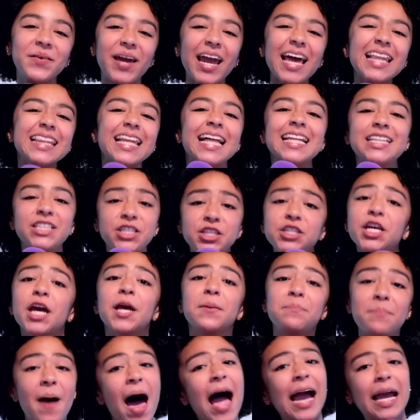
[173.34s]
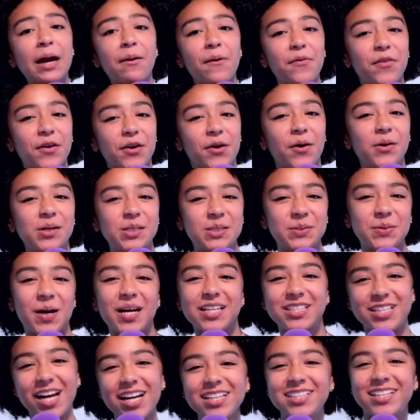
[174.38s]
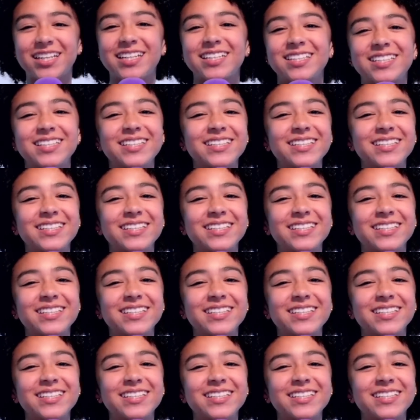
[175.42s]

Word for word: Okay, let's check back in with our Goldie Squad judges.